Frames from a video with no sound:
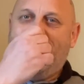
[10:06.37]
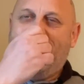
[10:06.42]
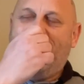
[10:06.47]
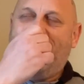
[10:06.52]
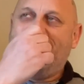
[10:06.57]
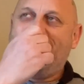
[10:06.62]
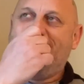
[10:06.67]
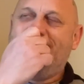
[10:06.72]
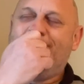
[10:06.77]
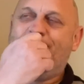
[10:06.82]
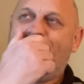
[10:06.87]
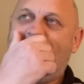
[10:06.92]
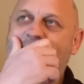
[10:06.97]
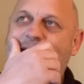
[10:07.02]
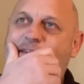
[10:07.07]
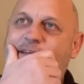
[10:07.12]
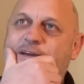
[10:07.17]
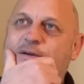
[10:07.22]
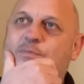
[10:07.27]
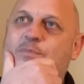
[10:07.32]
And one of
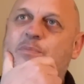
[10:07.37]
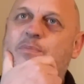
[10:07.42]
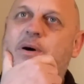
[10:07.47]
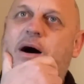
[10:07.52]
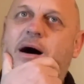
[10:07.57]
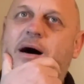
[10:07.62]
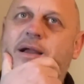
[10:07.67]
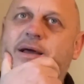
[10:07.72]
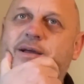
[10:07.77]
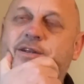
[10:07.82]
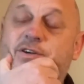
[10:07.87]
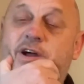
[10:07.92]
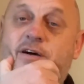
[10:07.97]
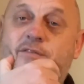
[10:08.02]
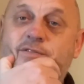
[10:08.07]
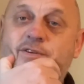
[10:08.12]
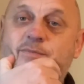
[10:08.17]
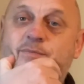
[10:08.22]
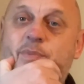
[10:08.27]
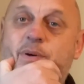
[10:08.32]
the
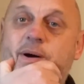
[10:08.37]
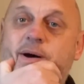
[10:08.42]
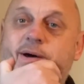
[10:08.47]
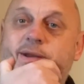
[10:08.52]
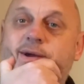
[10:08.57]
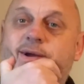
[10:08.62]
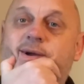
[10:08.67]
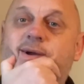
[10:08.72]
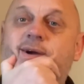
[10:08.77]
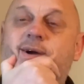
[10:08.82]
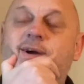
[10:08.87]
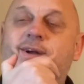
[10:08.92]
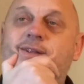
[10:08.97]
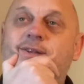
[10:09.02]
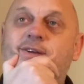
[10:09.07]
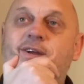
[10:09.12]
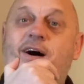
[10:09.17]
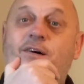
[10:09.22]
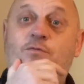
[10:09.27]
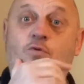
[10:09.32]
travelling party, had
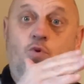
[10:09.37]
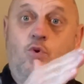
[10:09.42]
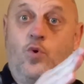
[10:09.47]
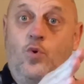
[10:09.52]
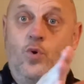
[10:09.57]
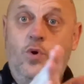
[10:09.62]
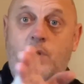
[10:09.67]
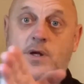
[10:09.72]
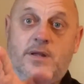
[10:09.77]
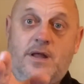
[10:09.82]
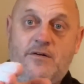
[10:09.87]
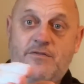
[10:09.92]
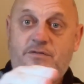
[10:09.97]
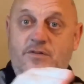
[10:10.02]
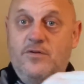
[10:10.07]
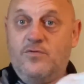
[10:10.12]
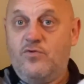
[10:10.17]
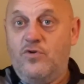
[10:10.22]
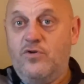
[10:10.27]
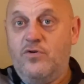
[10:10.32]
travelled totally
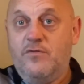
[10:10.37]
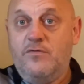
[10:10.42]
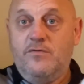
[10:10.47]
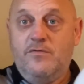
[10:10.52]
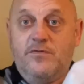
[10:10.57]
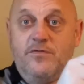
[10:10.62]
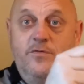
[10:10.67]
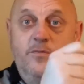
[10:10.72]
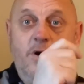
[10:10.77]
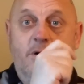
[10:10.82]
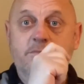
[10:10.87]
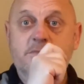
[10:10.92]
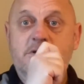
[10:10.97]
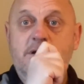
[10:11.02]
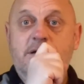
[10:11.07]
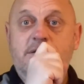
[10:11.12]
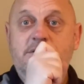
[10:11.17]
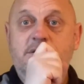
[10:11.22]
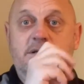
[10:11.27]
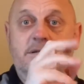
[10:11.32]
different route from
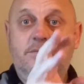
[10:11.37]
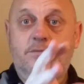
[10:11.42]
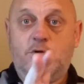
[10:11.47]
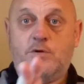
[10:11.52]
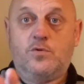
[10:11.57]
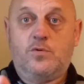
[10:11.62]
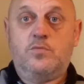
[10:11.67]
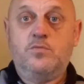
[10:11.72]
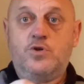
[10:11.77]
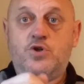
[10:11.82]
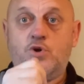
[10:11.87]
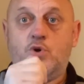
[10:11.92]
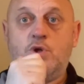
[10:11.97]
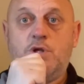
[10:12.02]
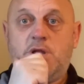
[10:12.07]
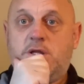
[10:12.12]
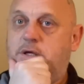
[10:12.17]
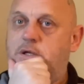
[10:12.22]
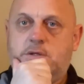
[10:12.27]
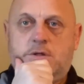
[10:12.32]
Humza to show
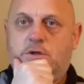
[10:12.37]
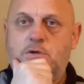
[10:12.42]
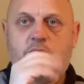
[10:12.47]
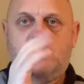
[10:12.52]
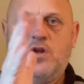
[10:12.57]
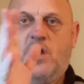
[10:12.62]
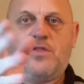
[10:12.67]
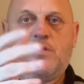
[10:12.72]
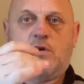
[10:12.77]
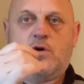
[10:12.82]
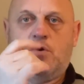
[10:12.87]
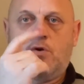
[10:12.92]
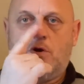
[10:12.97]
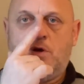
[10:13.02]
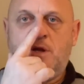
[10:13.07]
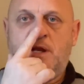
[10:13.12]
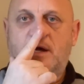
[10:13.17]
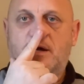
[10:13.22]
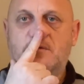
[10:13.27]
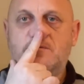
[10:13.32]
that nothing going on
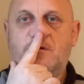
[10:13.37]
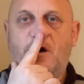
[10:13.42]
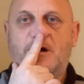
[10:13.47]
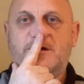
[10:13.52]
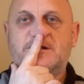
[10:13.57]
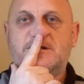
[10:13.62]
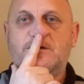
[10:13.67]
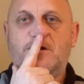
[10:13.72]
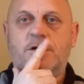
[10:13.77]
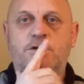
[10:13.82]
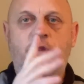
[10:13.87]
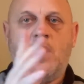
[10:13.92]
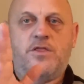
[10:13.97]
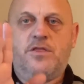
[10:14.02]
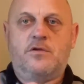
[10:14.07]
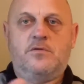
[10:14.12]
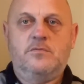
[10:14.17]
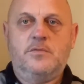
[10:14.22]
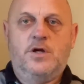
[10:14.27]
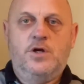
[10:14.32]
there. Nothing.